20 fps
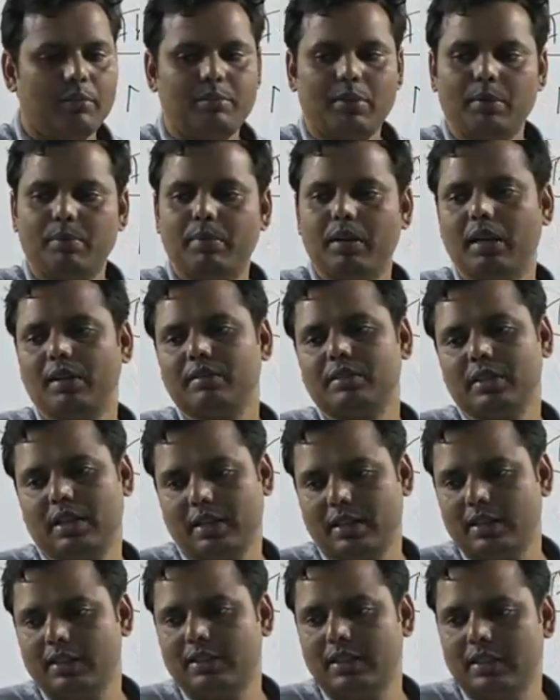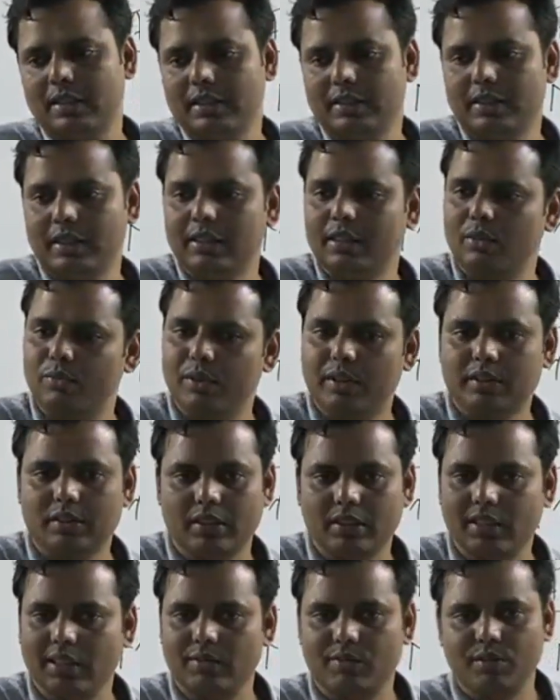people have started suggesting the
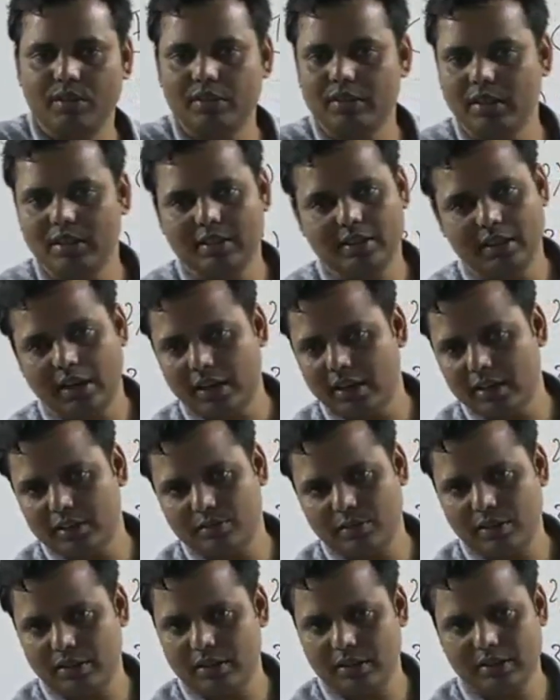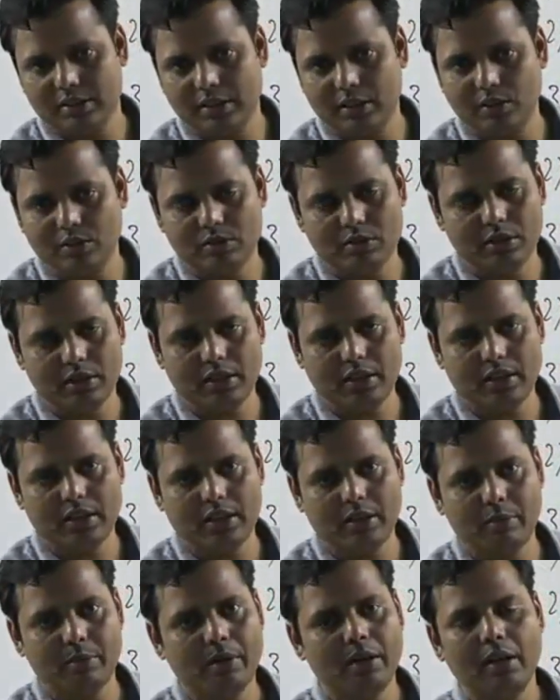Western influence, and that is where this theory
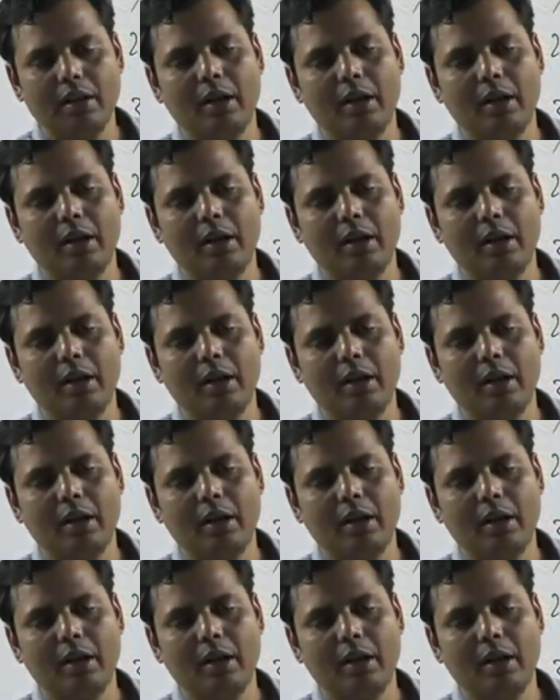came.